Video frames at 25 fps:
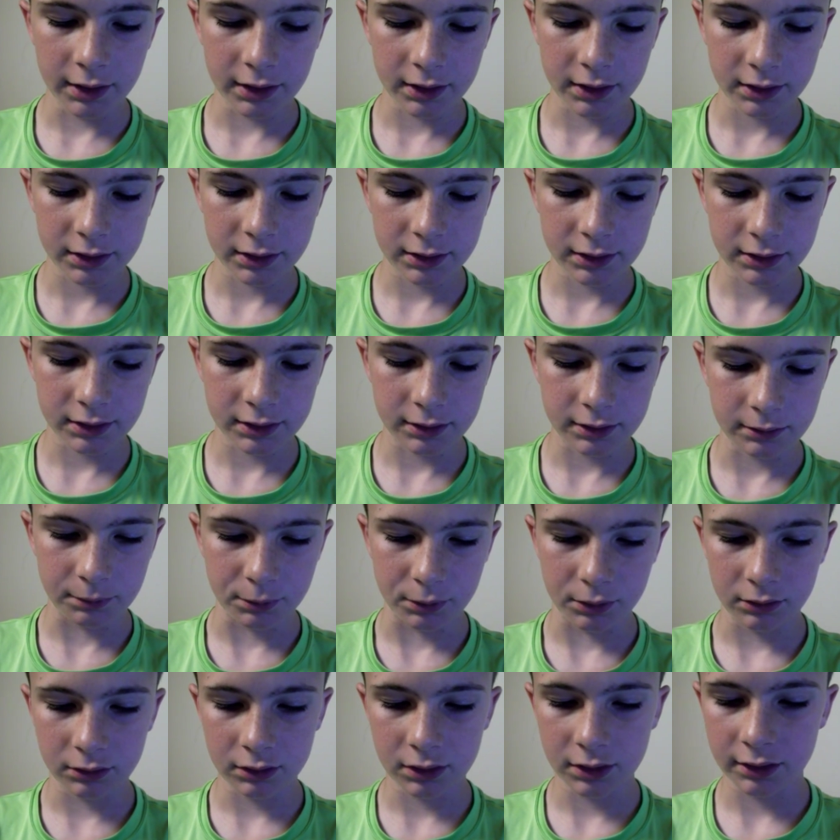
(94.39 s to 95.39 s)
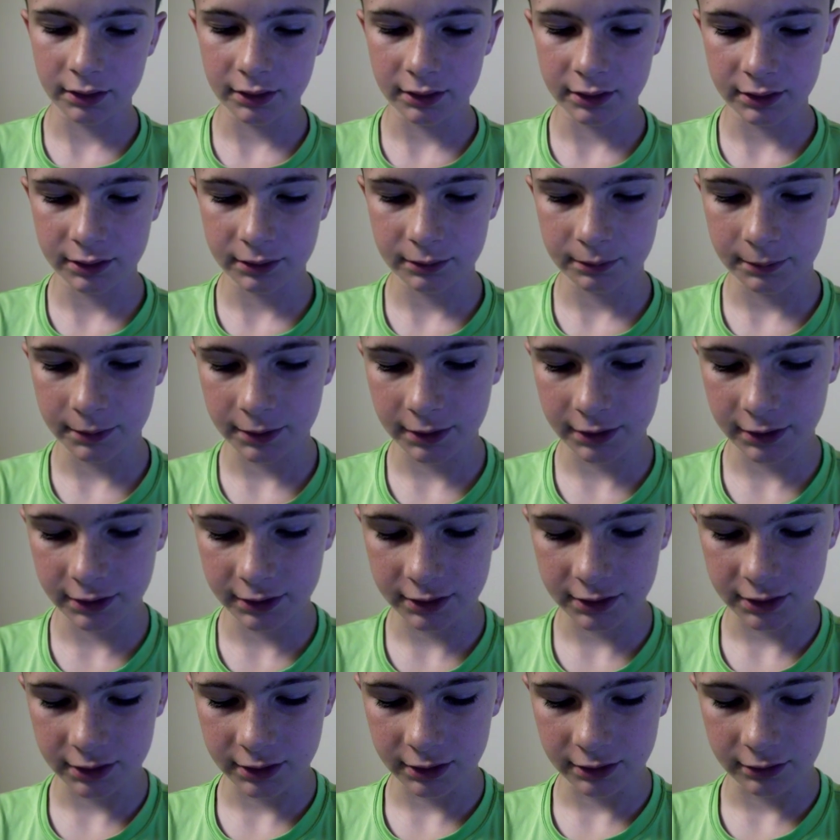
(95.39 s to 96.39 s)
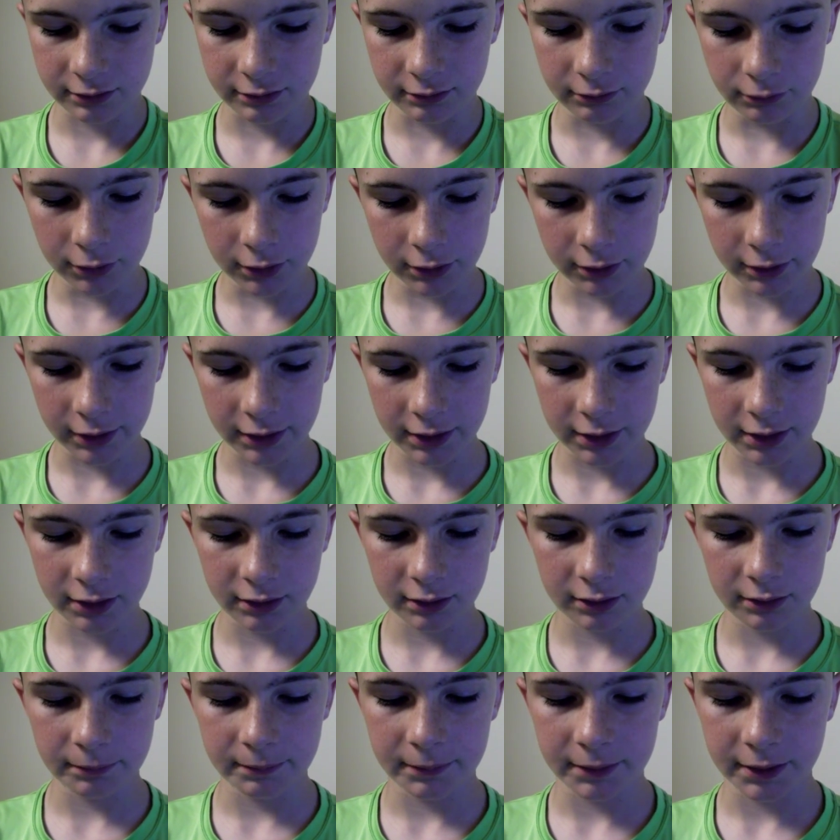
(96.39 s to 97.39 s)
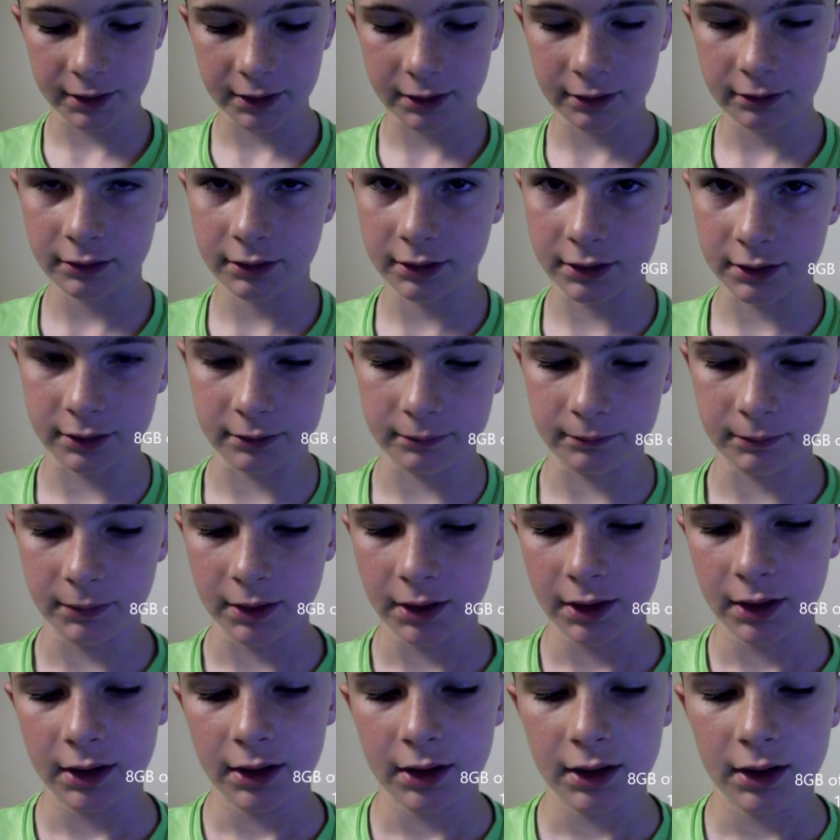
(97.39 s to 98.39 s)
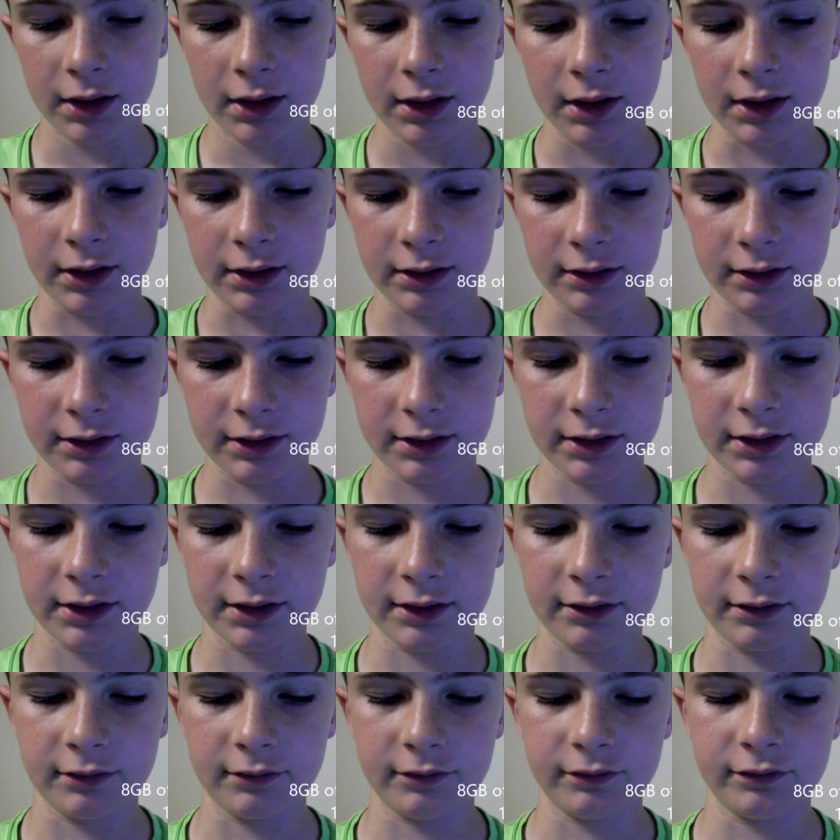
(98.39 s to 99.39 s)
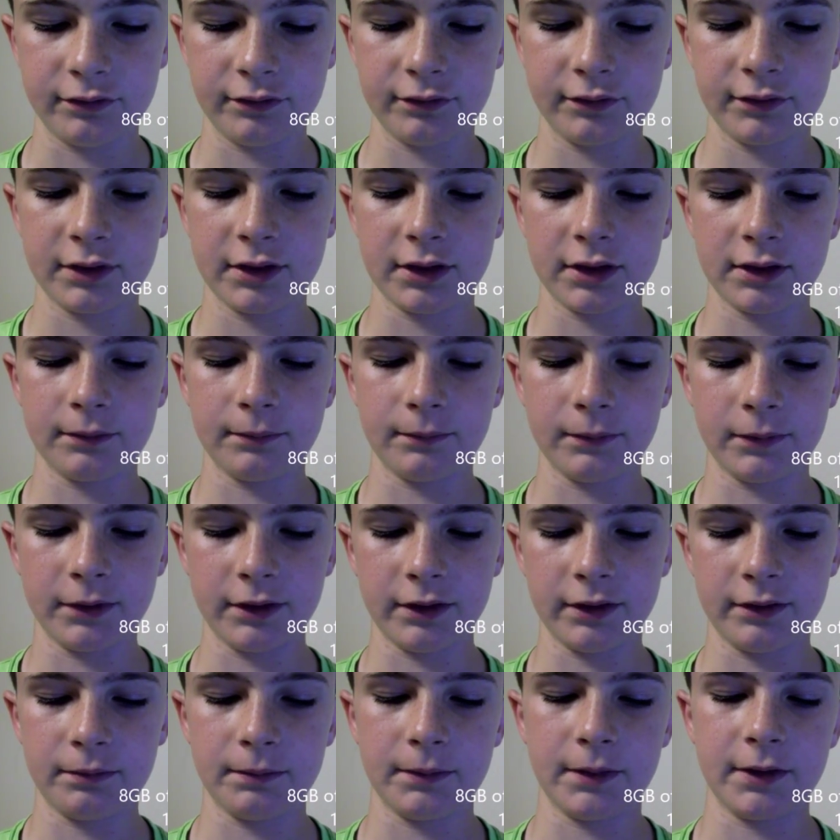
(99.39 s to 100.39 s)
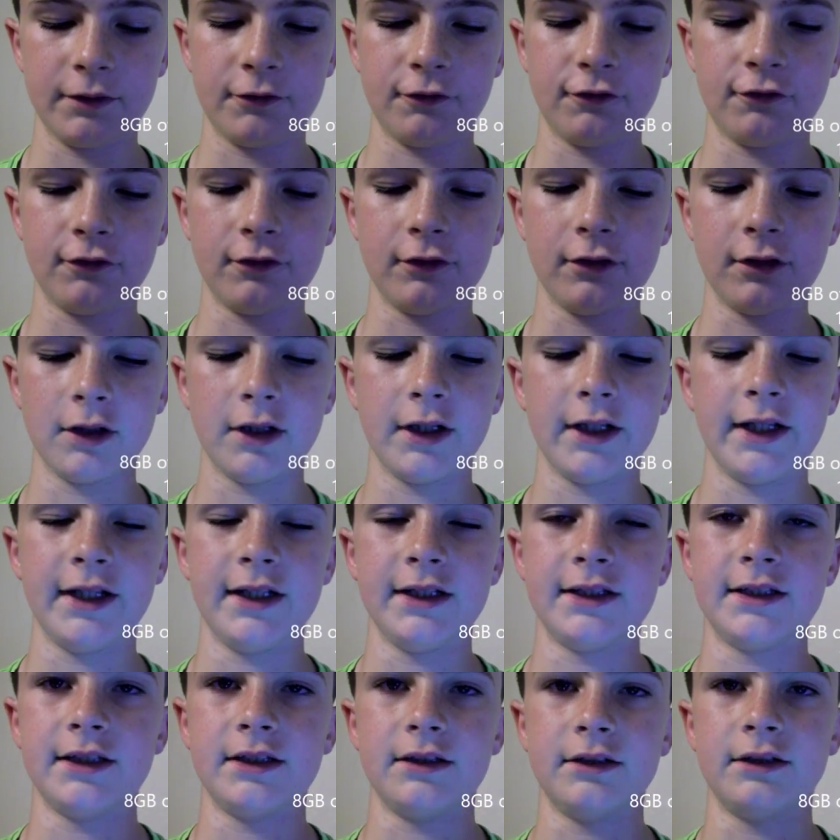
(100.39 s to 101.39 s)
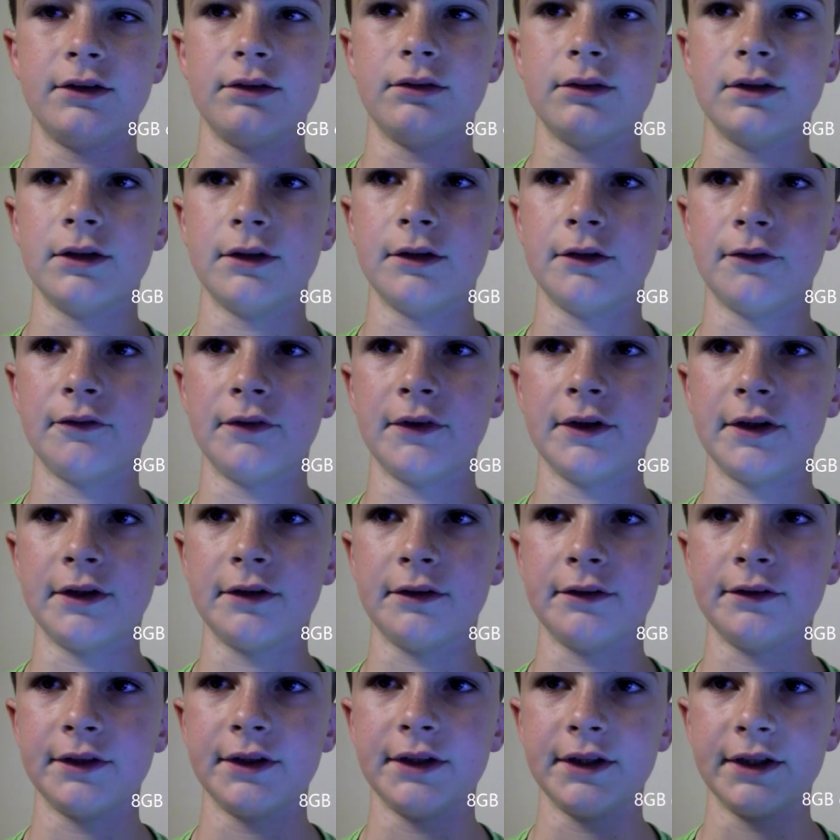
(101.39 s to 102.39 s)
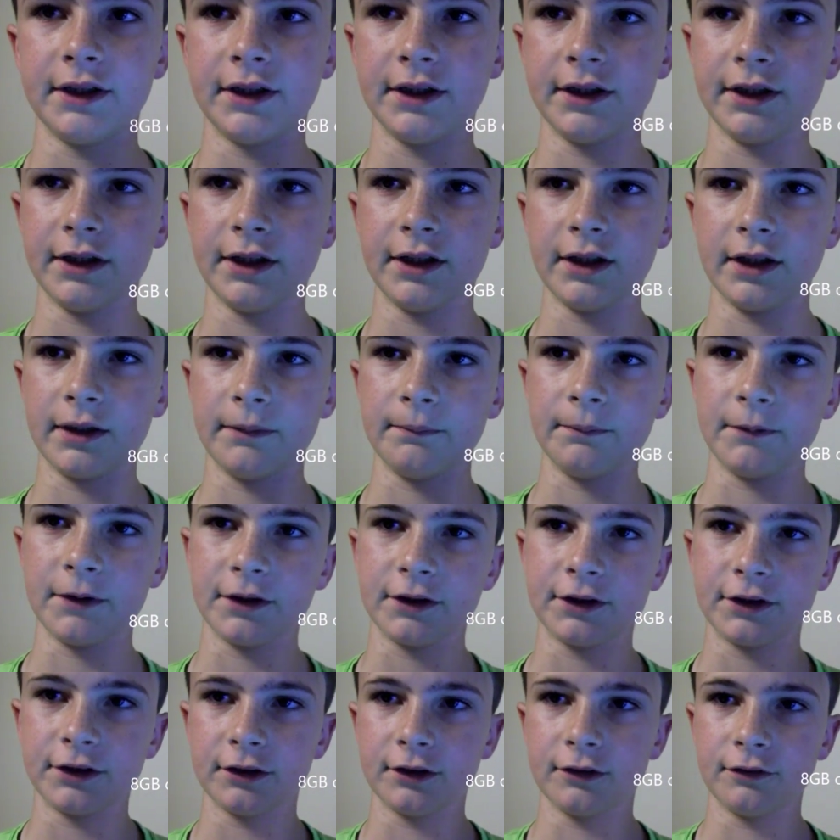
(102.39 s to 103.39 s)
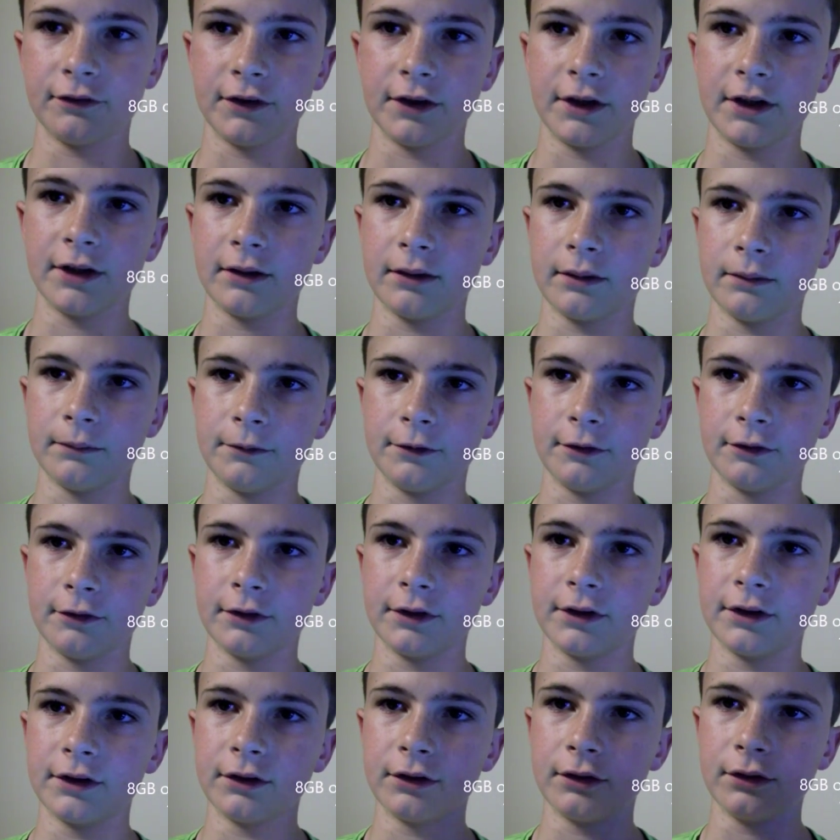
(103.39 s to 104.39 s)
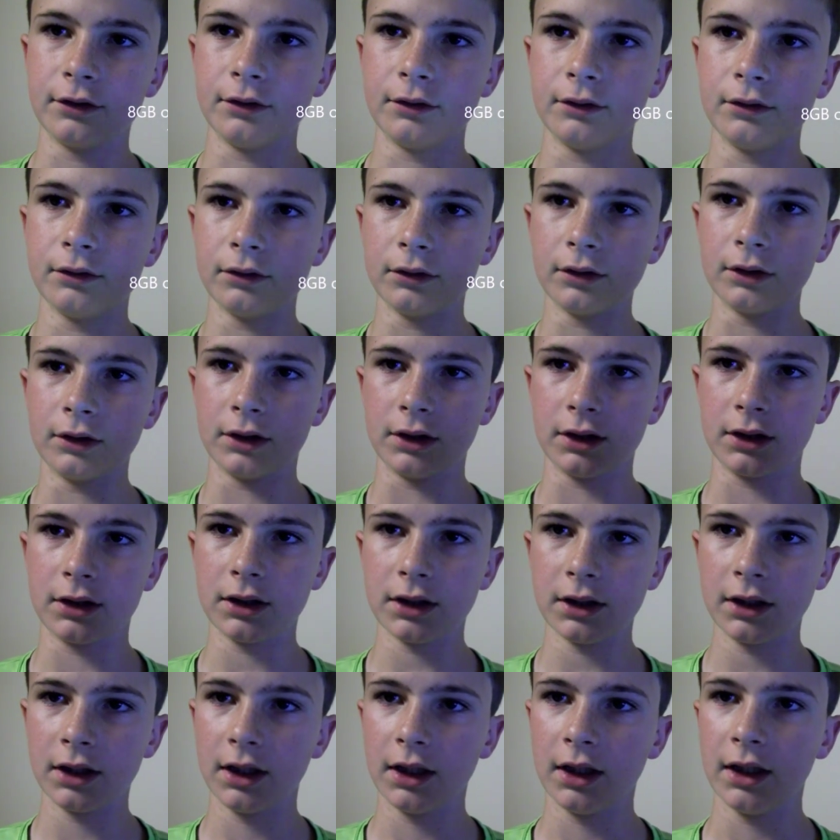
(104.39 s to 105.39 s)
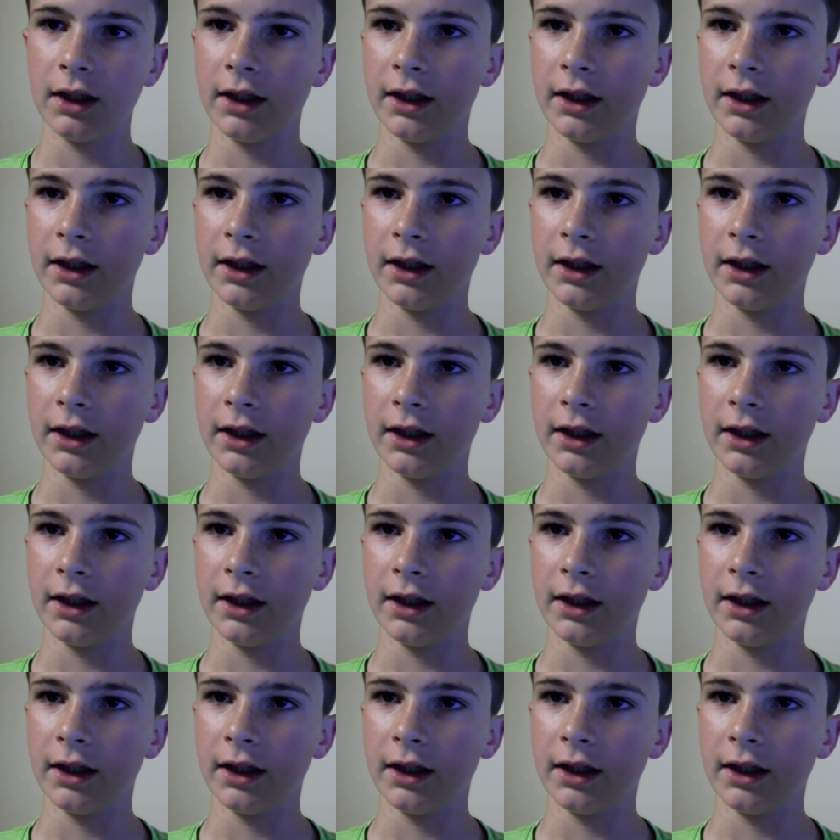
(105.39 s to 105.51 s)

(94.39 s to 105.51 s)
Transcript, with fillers: and that's the bulk of the specs that you'd really care about. Um, it does have come with band four, eight, and twelve L T E. I'm not sure if it comes with two or not.